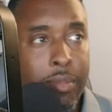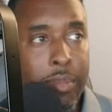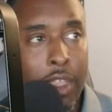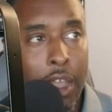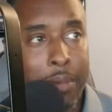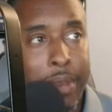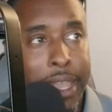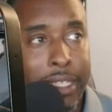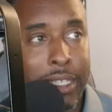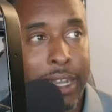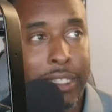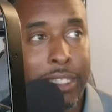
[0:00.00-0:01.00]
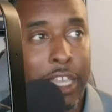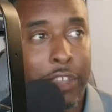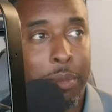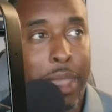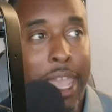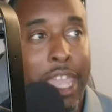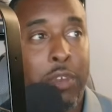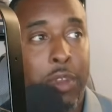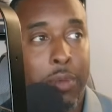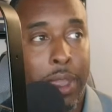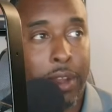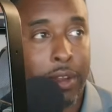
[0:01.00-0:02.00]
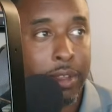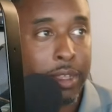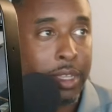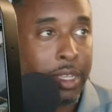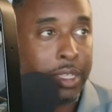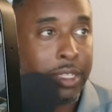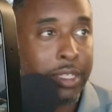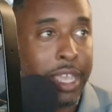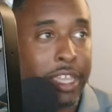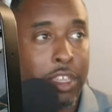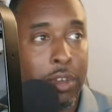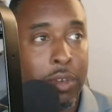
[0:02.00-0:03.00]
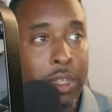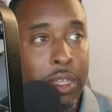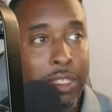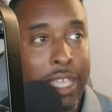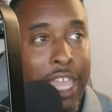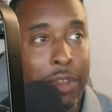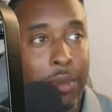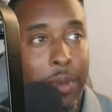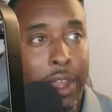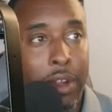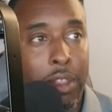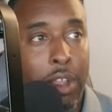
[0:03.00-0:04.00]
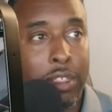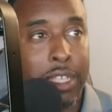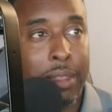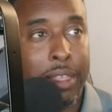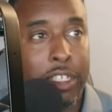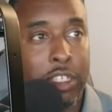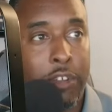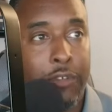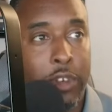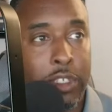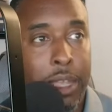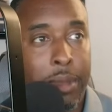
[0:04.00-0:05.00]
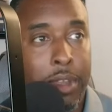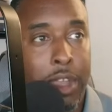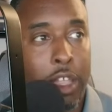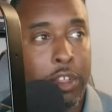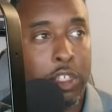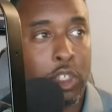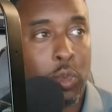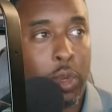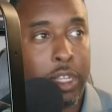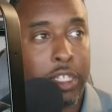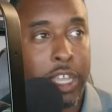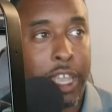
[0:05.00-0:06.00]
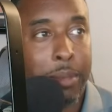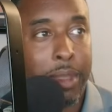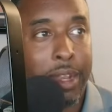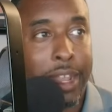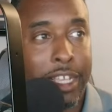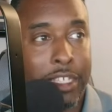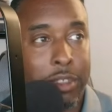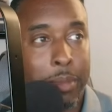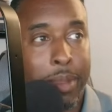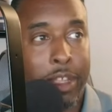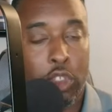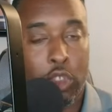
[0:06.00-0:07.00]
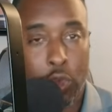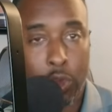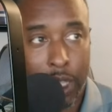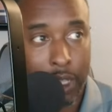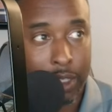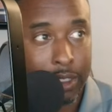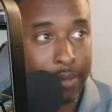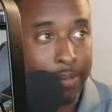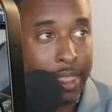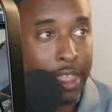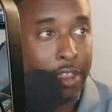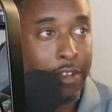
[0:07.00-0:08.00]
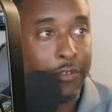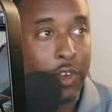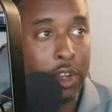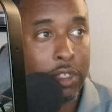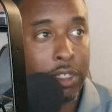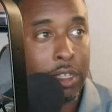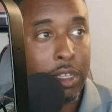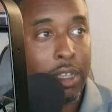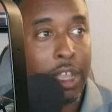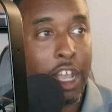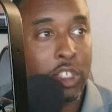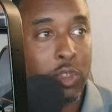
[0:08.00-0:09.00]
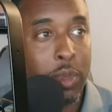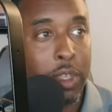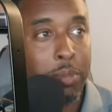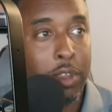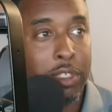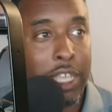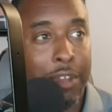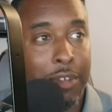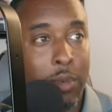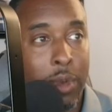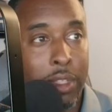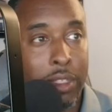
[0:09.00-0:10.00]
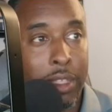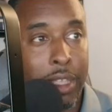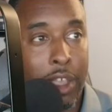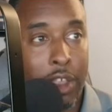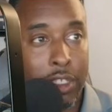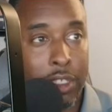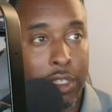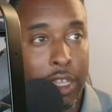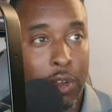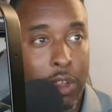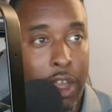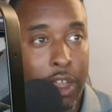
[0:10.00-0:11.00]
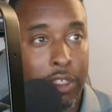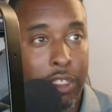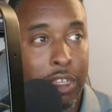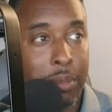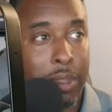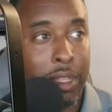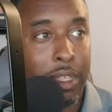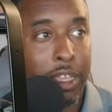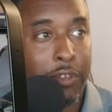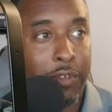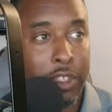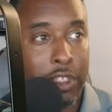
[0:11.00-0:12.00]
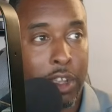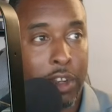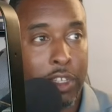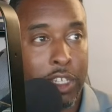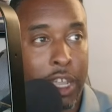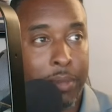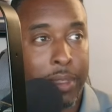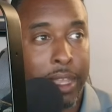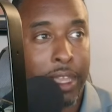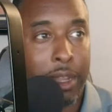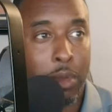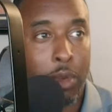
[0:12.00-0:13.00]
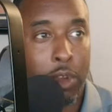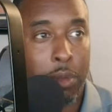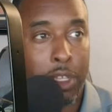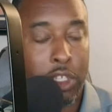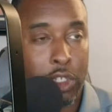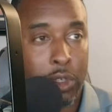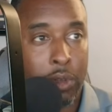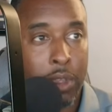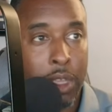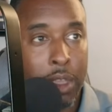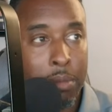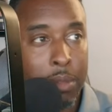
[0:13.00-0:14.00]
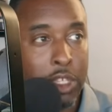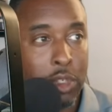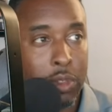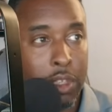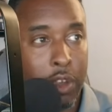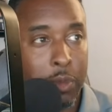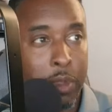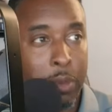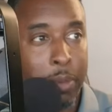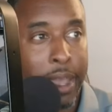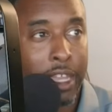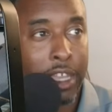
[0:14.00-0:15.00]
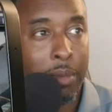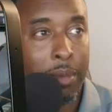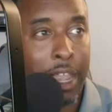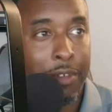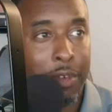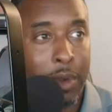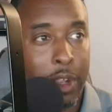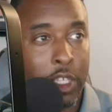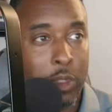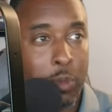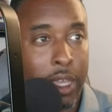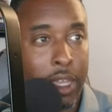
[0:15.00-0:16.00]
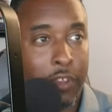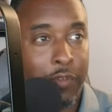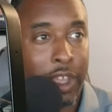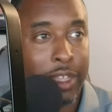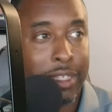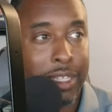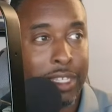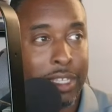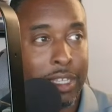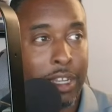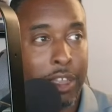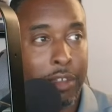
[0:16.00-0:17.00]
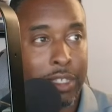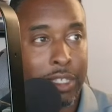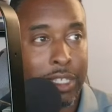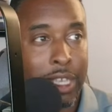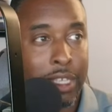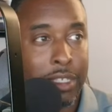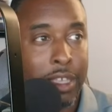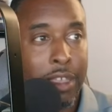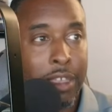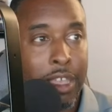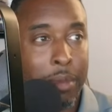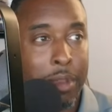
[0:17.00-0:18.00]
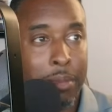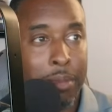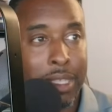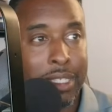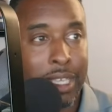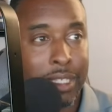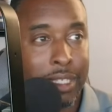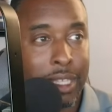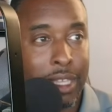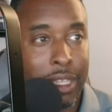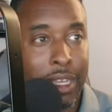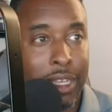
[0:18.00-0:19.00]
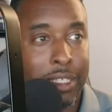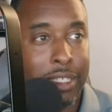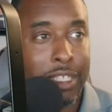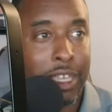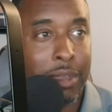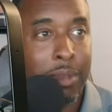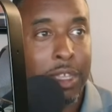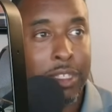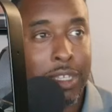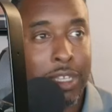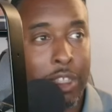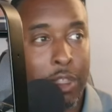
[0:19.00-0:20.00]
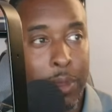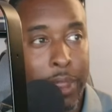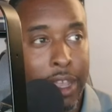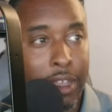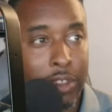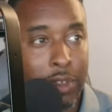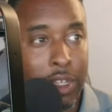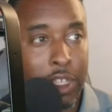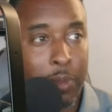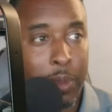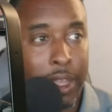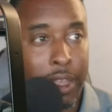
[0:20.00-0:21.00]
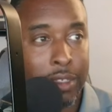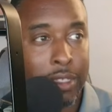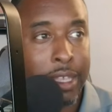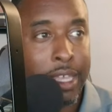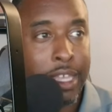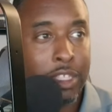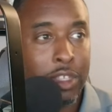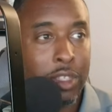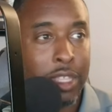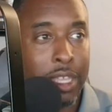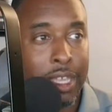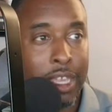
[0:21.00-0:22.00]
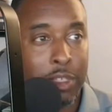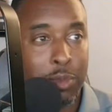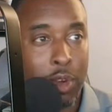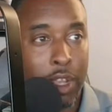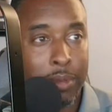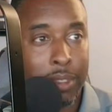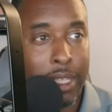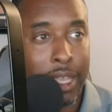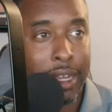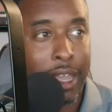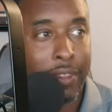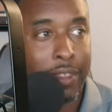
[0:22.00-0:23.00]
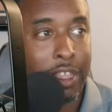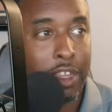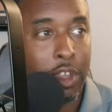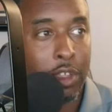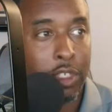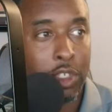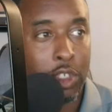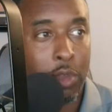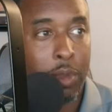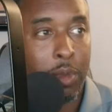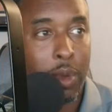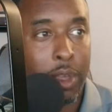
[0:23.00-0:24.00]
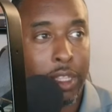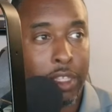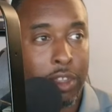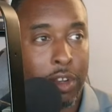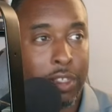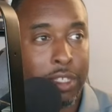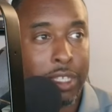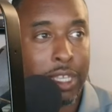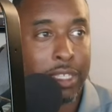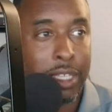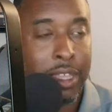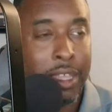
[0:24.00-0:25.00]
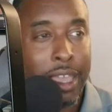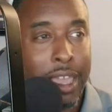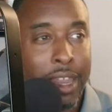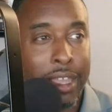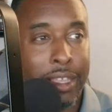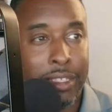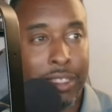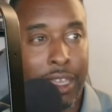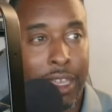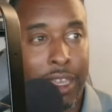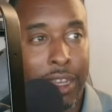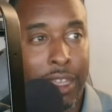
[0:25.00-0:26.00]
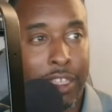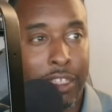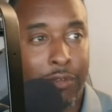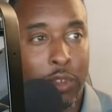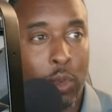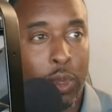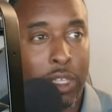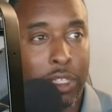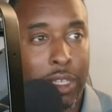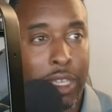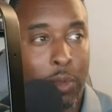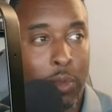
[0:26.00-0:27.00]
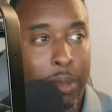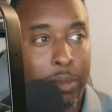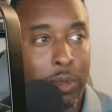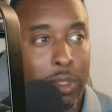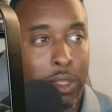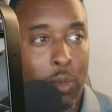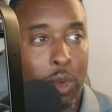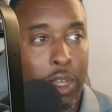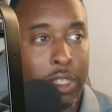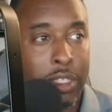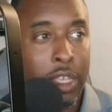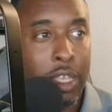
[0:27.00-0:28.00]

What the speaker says: Up next, got a text from Angry Raider. Says, "Hey, Q. Angry Raider, longtime listener, first-time caller. Just want to chime in and ask about two things. First, I was with most everyone else that O'Connell seemed to be the leader for the starting job that ended up going to Minshew. Minshew has always been a backup. Everywhere he's been has found decent enough success coming in midseason and leading his team to either the playoffs or near the playoffs. Do you think he has more upside now that he knows he's QB1 at the start of the season and he has a few weeks to get reps with the ones